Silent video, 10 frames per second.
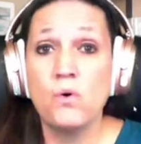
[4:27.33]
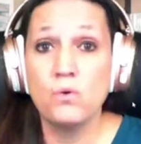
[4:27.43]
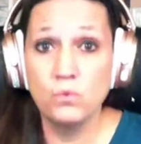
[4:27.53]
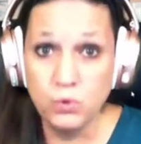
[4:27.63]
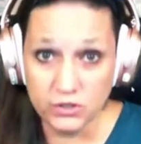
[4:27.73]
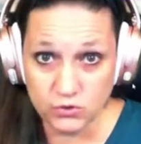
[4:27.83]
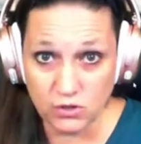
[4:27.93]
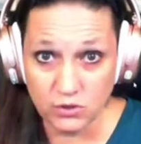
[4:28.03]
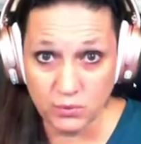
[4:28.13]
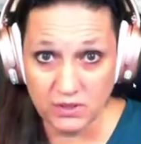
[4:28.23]
will
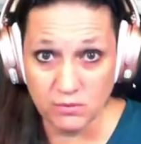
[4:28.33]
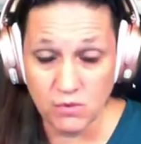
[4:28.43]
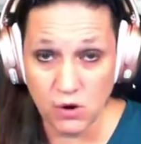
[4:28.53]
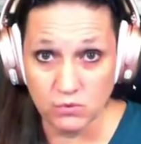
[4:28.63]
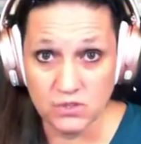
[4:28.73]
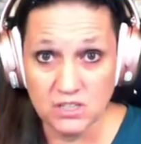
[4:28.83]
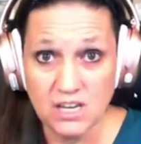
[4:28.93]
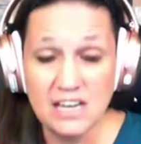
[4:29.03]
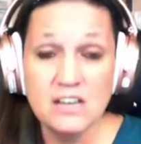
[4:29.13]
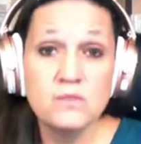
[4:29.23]
struggle with the most.
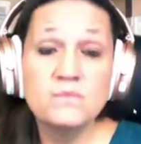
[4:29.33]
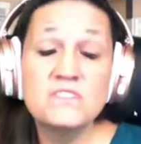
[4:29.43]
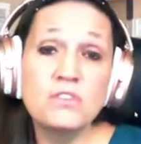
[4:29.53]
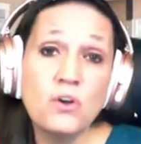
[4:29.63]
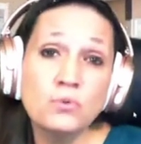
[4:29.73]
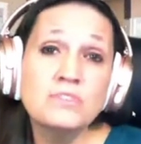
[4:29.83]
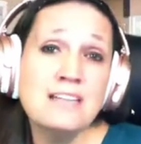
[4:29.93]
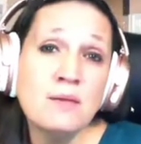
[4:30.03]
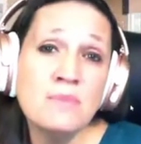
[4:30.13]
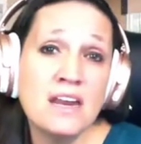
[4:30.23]
So the only
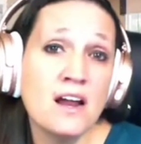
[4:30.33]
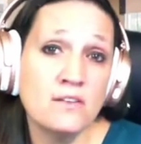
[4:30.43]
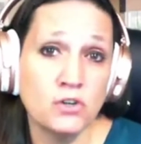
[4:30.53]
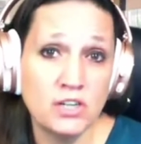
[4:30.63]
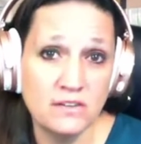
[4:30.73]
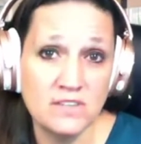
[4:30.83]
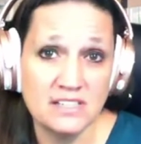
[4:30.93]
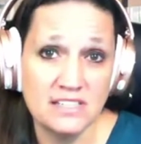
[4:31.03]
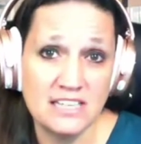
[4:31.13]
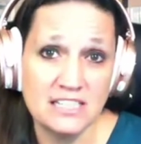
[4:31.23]
time that I ever give
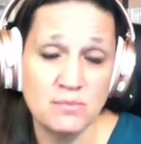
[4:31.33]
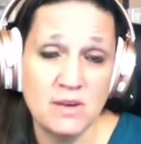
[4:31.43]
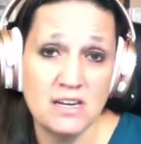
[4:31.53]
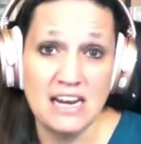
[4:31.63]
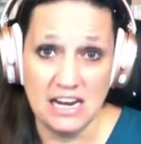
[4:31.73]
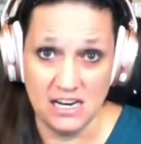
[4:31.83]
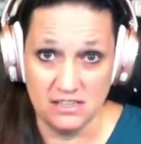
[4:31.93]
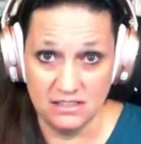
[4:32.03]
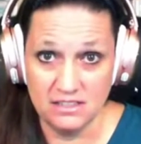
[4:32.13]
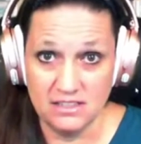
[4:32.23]
this assessment
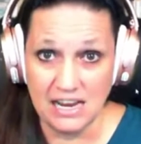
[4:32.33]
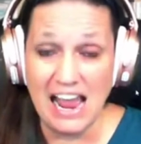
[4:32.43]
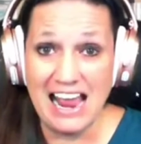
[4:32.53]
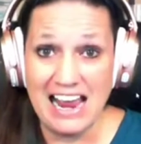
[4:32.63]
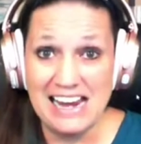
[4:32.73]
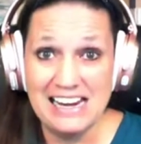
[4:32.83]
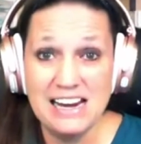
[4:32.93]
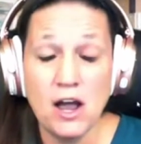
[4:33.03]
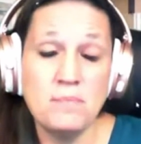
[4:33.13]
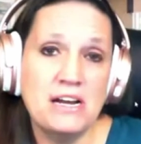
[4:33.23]
is a
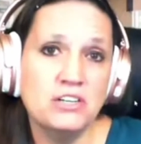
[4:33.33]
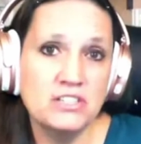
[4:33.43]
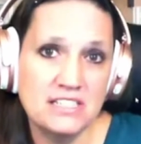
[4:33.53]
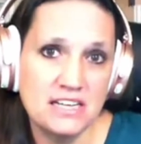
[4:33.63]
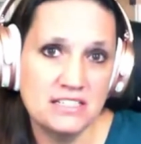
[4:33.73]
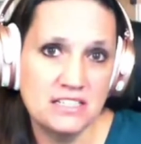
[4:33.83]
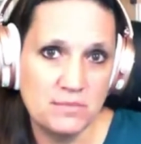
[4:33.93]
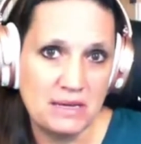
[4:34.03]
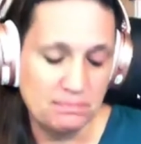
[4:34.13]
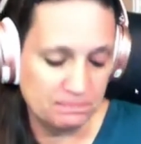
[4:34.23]
parent says to
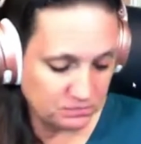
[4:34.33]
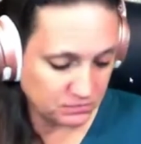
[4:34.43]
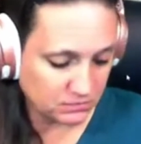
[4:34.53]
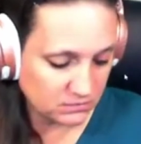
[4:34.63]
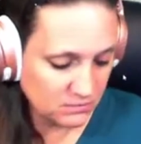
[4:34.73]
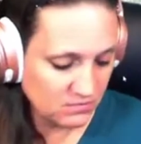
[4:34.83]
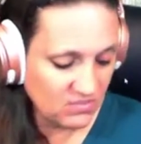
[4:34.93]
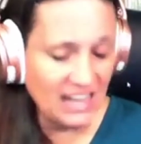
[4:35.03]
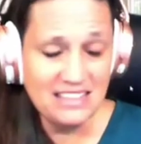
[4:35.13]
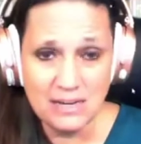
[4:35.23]
me,
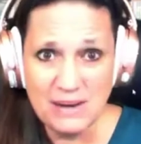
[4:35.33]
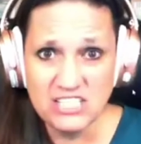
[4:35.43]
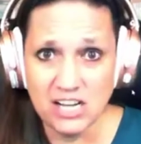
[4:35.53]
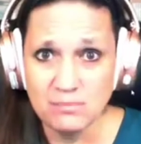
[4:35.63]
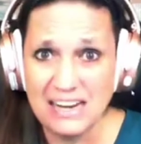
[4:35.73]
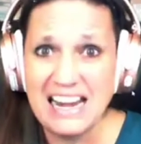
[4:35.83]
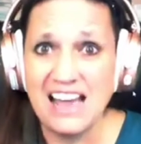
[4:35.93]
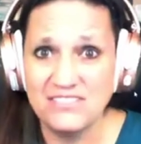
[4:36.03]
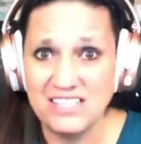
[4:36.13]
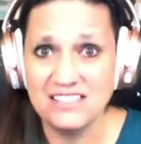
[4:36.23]
I think my child might
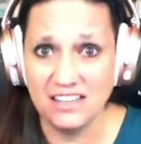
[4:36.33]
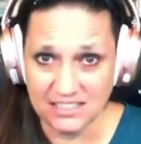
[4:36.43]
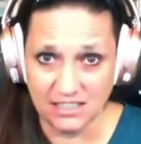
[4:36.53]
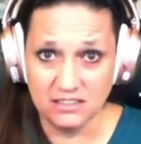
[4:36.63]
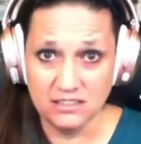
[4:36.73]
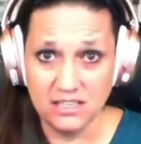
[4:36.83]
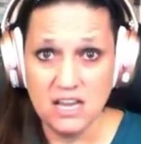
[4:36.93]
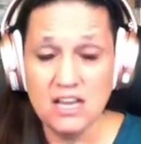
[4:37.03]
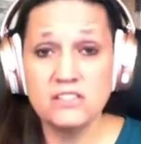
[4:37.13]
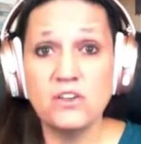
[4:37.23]
have dyslexia.
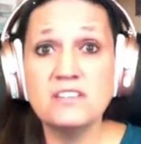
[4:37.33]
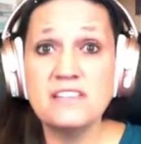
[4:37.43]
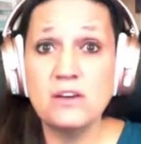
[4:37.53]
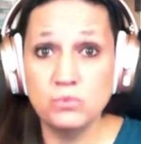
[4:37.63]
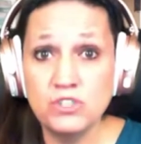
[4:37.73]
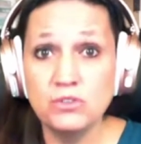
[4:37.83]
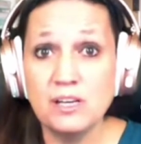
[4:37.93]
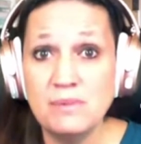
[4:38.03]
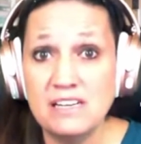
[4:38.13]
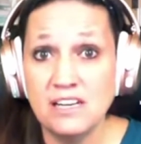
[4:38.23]
So I'll say, would you
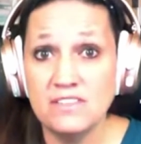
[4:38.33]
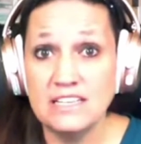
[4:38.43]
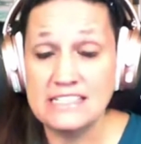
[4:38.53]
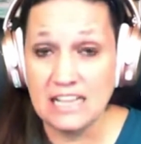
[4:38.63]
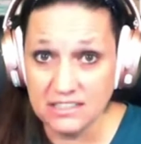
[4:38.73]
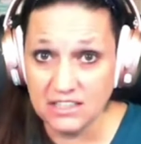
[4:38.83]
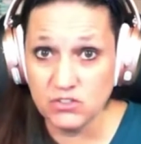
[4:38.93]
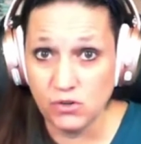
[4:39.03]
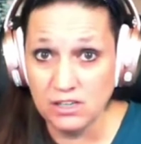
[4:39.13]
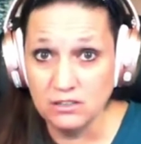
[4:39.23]
like me to give a dyslexia
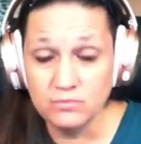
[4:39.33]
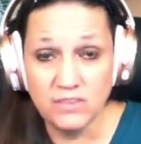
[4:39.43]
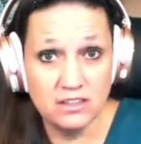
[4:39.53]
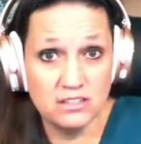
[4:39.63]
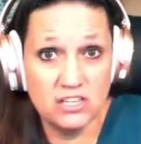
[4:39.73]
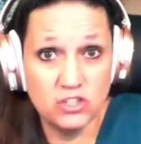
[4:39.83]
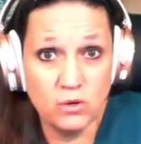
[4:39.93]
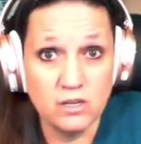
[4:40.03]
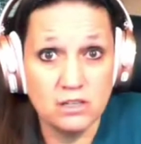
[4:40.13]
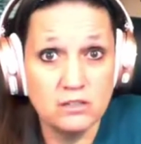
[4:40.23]
screener? And they'll say,
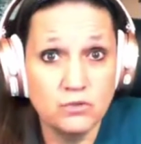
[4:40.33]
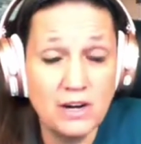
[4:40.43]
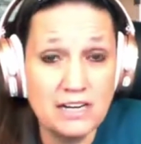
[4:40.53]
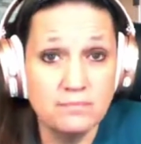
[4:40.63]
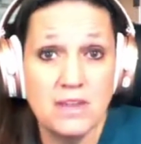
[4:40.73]
sure, great.